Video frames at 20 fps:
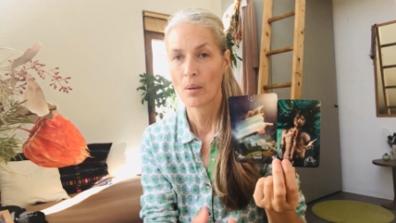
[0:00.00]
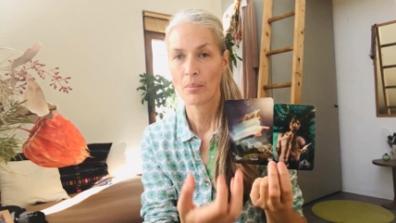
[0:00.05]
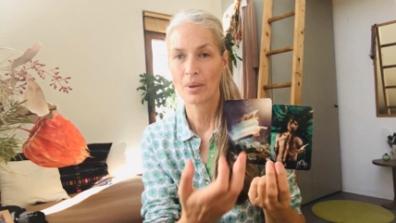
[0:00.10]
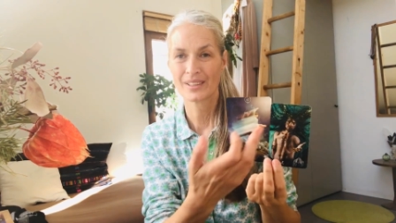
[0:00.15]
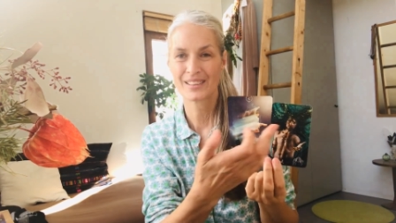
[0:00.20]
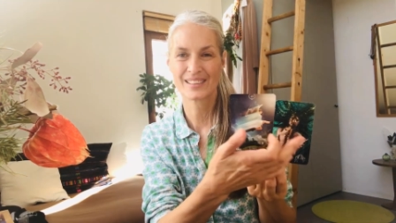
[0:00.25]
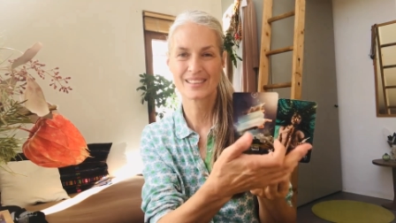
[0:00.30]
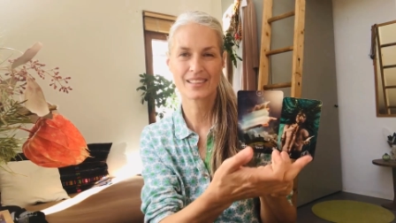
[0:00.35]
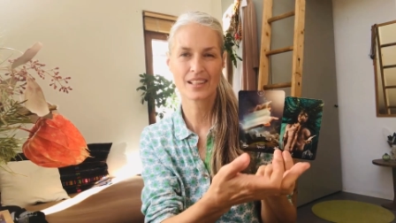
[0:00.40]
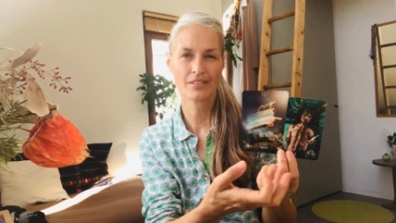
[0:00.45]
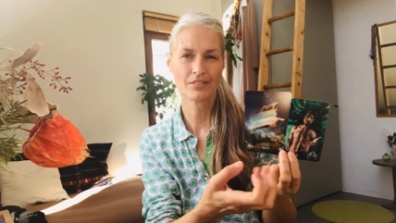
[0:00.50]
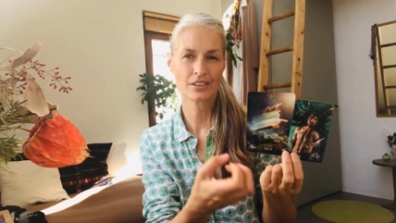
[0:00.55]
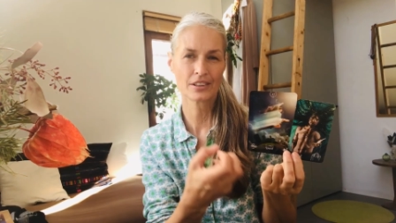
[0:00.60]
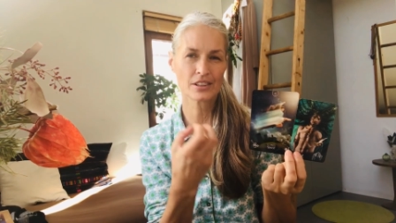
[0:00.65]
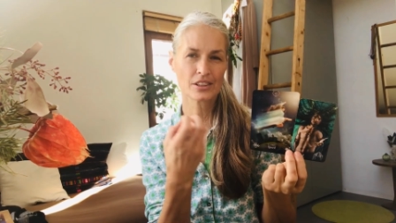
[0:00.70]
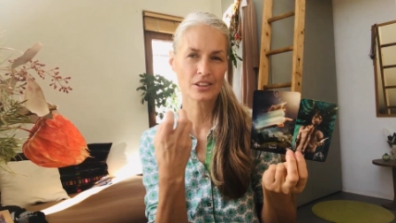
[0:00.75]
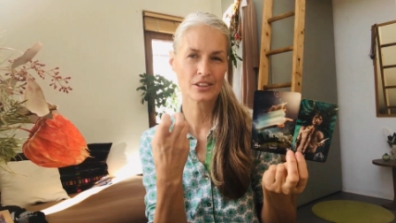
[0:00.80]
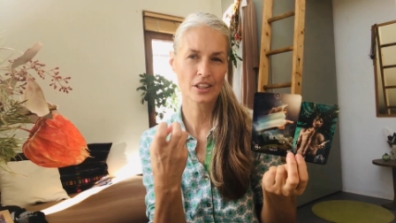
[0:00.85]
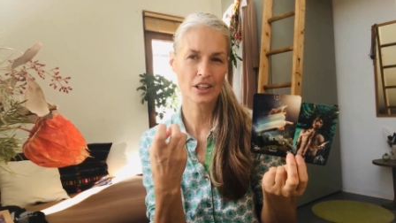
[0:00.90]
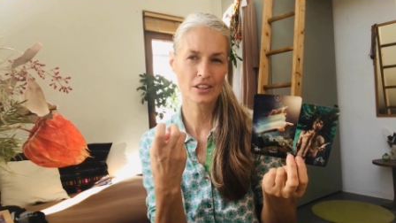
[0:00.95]
but the devil
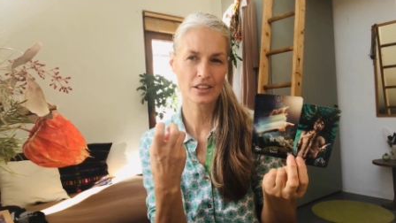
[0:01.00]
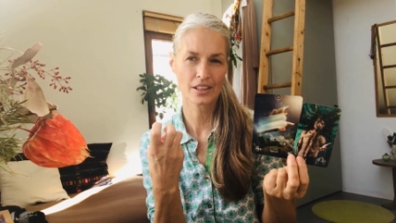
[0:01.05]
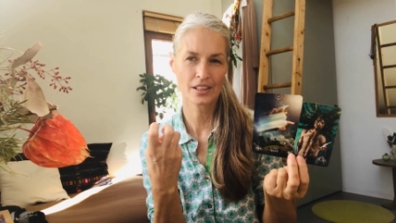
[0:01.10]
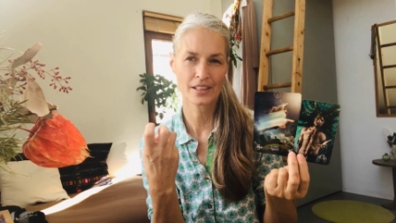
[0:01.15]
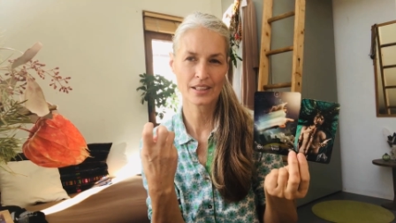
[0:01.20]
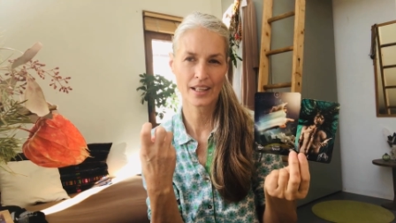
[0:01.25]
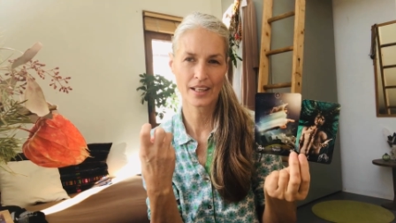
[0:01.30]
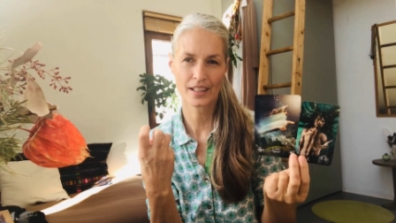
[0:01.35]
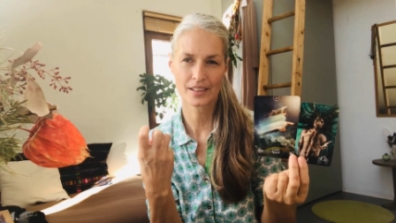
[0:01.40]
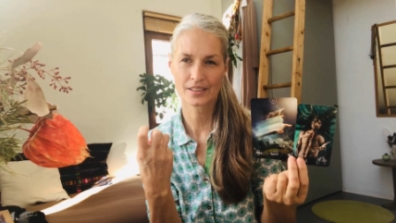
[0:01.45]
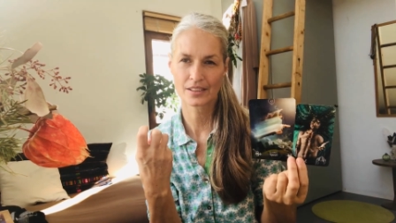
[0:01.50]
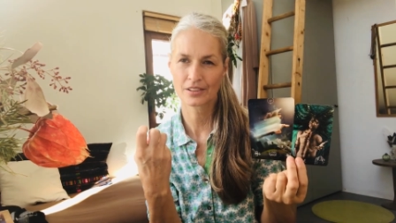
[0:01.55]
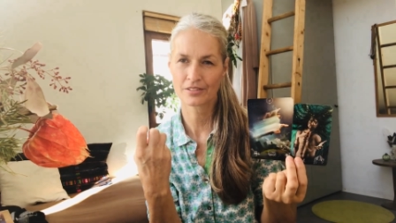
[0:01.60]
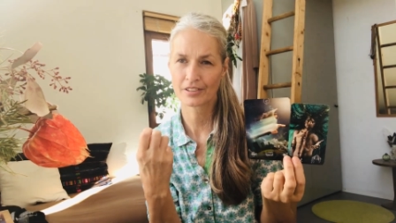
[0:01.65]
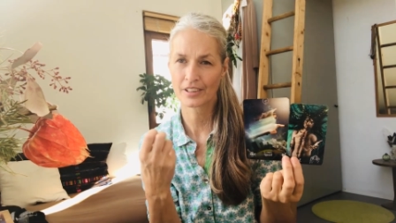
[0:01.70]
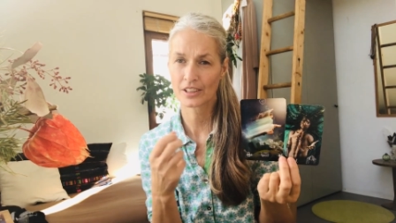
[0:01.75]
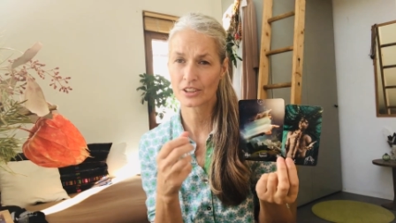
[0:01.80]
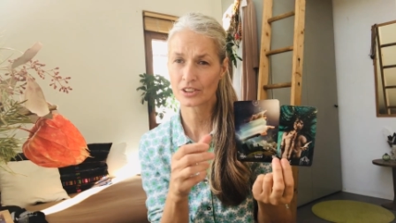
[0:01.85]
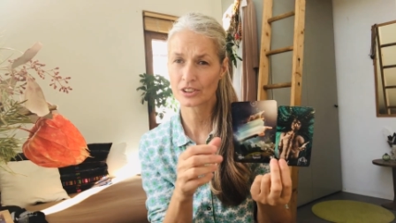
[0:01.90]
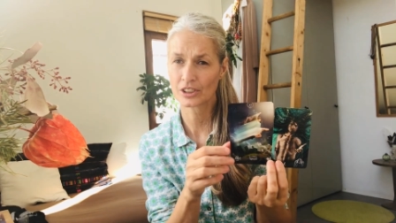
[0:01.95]
is not a
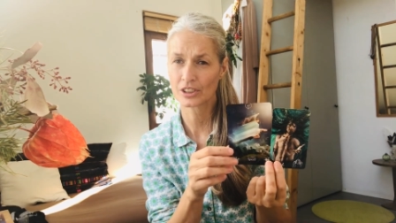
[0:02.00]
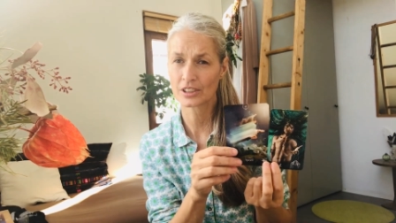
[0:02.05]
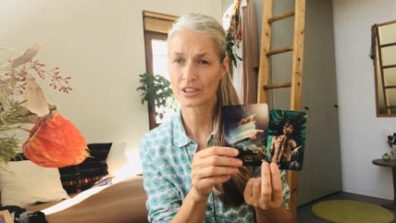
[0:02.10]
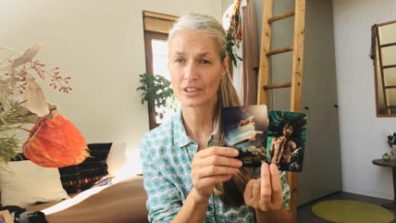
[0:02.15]
negative energy.